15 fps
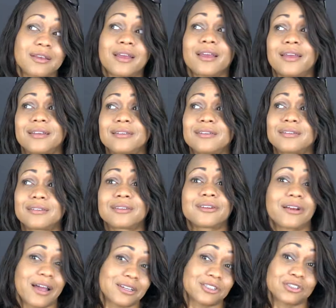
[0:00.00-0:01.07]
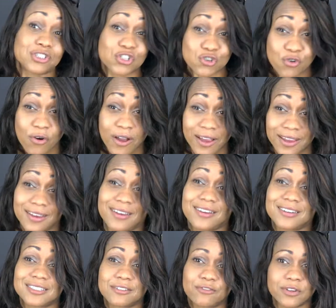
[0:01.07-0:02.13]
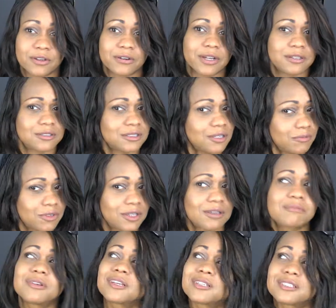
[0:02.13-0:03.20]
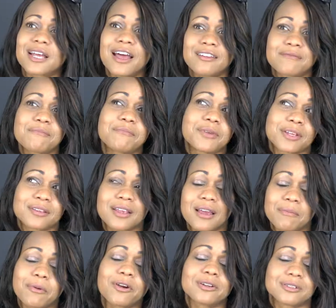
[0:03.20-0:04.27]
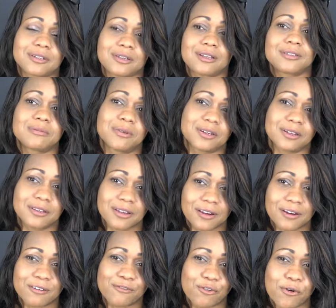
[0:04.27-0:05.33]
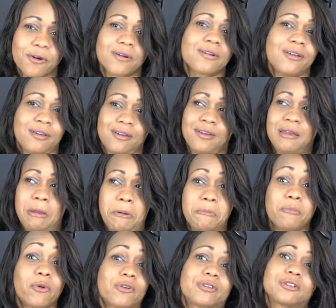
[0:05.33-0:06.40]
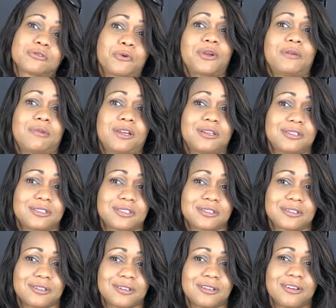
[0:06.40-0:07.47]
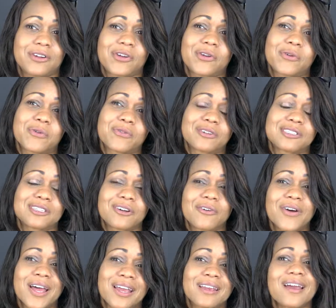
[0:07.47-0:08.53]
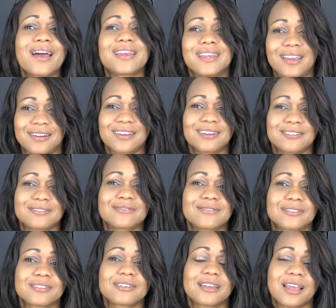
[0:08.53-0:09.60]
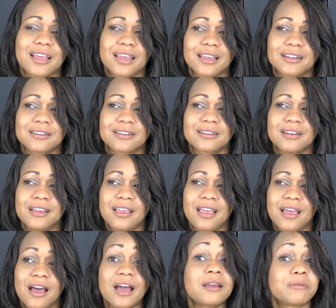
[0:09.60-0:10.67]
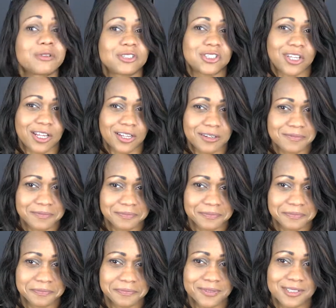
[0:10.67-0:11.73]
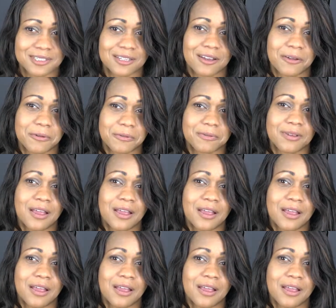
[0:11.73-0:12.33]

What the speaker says: and they're actually trying to figure out something, because I've been that person that's been in there for more than 20 minutes, you know, so I get it and I appreciate it. So